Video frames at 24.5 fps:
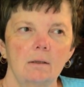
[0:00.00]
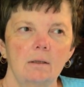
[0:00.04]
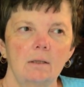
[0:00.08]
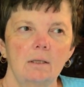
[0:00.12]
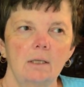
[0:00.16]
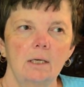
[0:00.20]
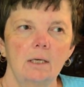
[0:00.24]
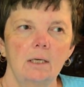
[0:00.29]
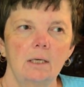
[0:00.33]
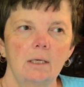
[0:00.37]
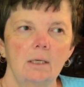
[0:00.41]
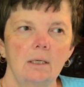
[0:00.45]

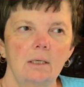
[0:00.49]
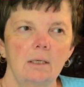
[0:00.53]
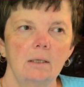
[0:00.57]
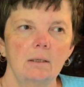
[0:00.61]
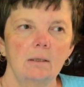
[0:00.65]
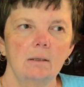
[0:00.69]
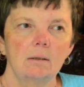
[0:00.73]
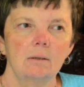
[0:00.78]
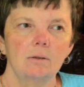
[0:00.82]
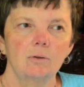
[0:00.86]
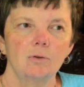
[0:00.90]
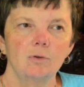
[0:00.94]
They
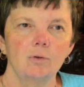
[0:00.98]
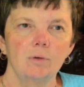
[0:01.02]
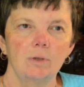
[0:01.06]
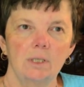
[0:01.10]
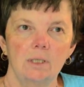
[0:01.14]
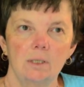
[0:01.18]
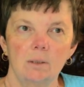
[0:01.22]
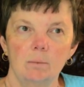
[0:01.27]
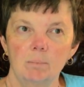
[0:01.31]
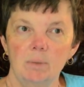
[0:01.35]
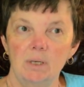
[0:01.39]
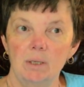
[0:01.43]

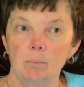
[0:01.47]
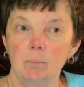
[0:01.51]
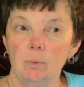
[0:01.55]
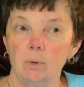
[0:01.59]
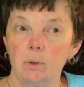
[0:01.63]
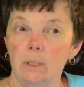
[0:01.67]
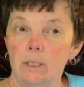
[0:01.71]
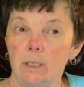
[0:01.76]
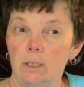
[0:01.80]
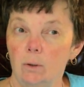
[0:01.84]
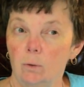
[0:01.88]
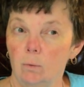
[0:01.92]
treated
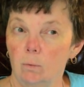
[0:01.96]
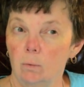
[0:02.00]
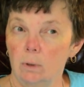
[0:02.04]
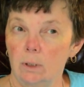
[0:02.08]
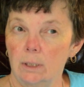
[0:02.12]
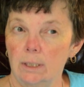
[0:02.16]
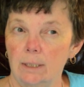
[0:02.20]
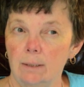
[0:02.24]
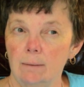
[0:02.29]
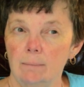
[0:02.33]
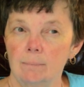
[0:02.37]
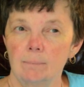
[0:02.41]
people
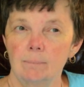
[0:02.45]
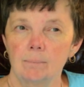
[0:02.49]
equally.